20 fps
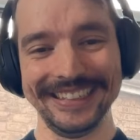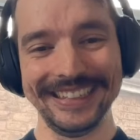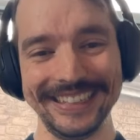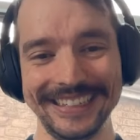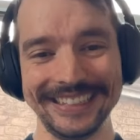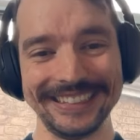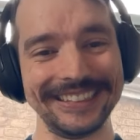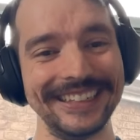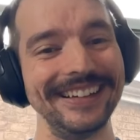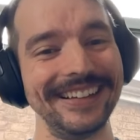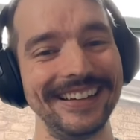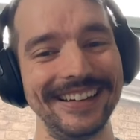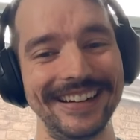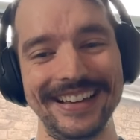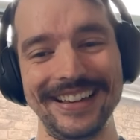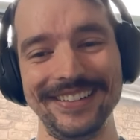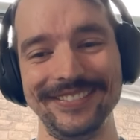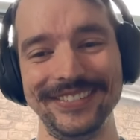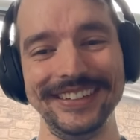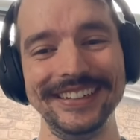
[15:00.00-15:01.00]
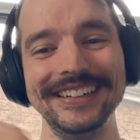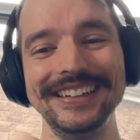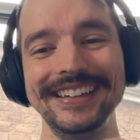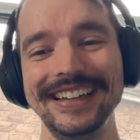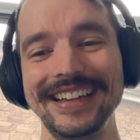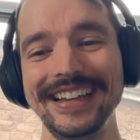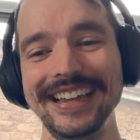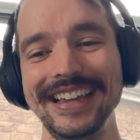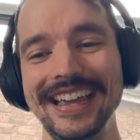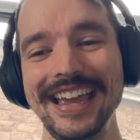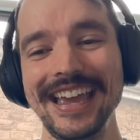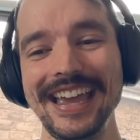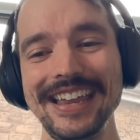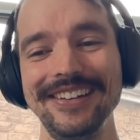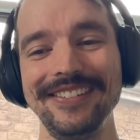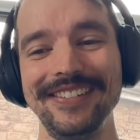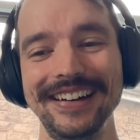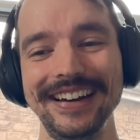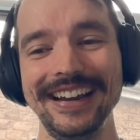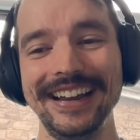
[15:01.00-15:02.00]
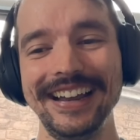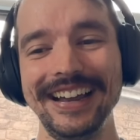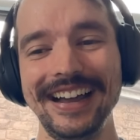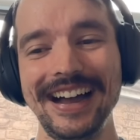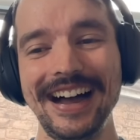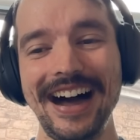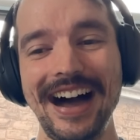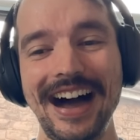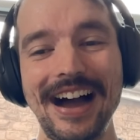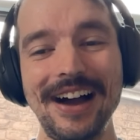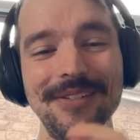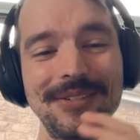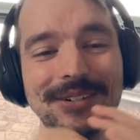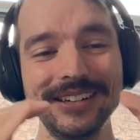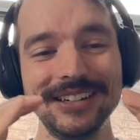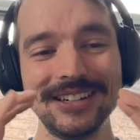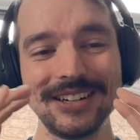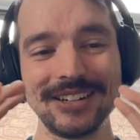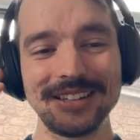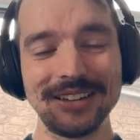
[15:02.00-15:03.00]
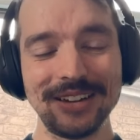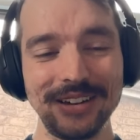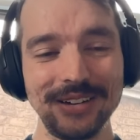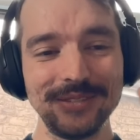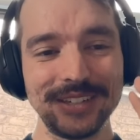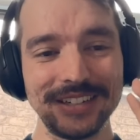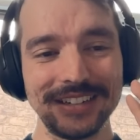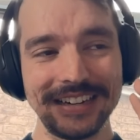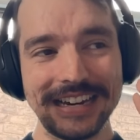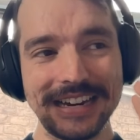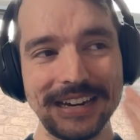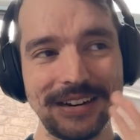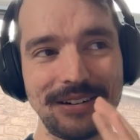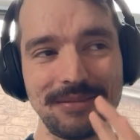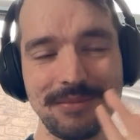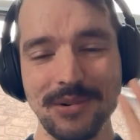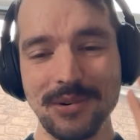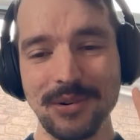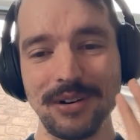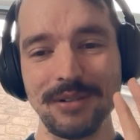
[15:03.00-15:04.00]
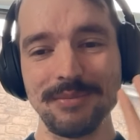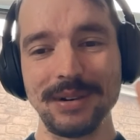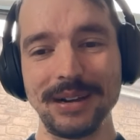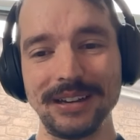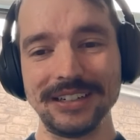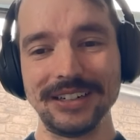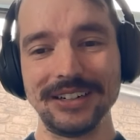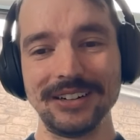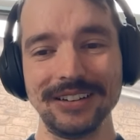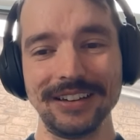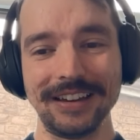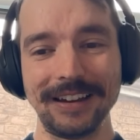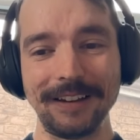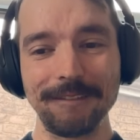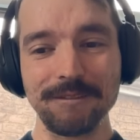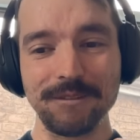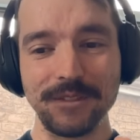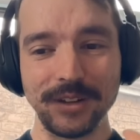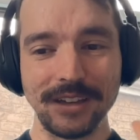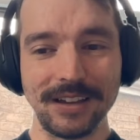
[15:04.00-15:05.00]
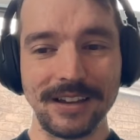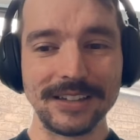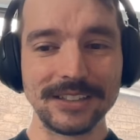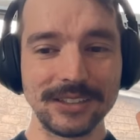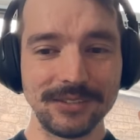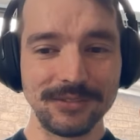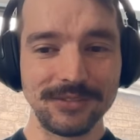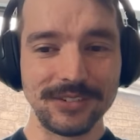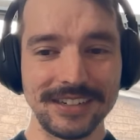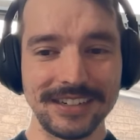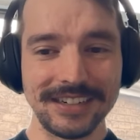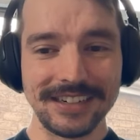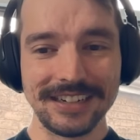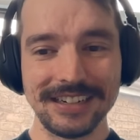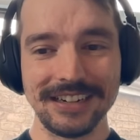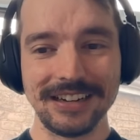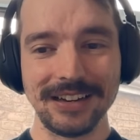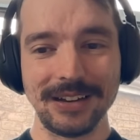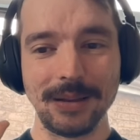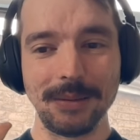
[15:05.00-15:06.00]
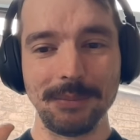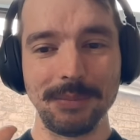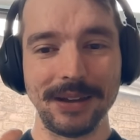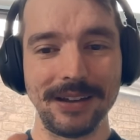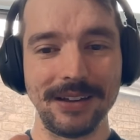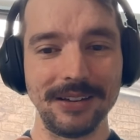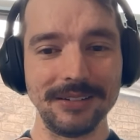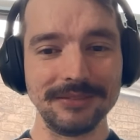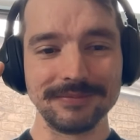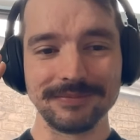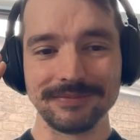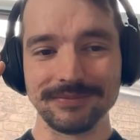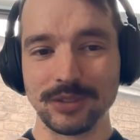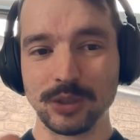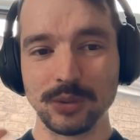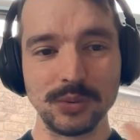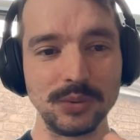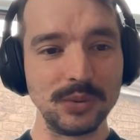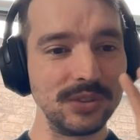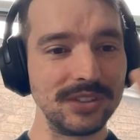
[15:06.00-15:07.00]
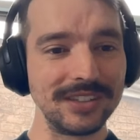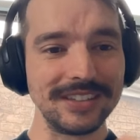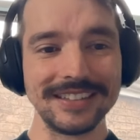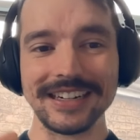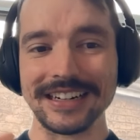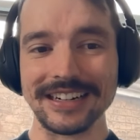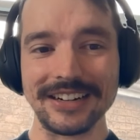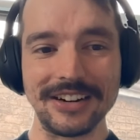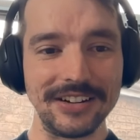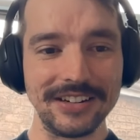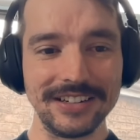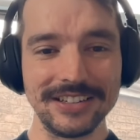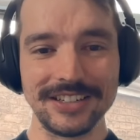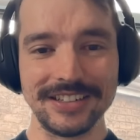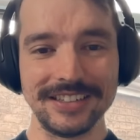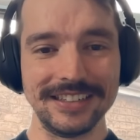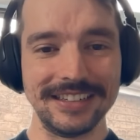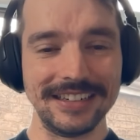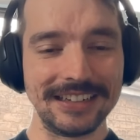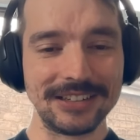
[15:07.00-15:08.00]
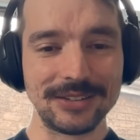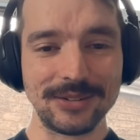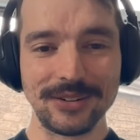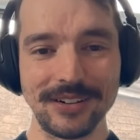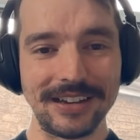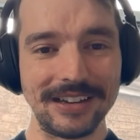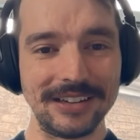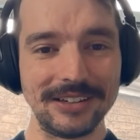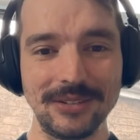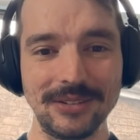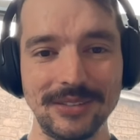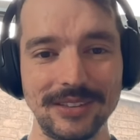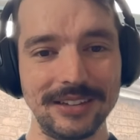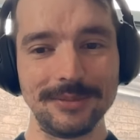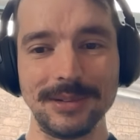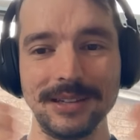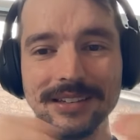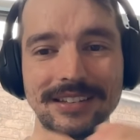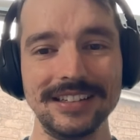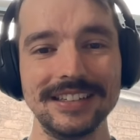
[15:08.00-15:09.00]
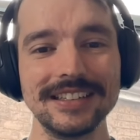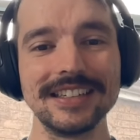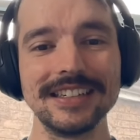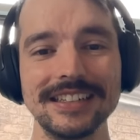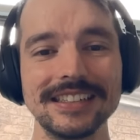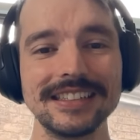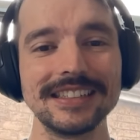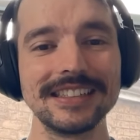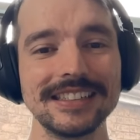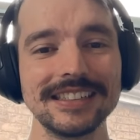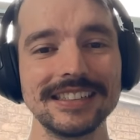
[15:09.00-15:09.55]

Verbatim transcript: like that's not going to happen anyway i would just love to hear more about your like philosophy about tools and technology and sort of how you think about these things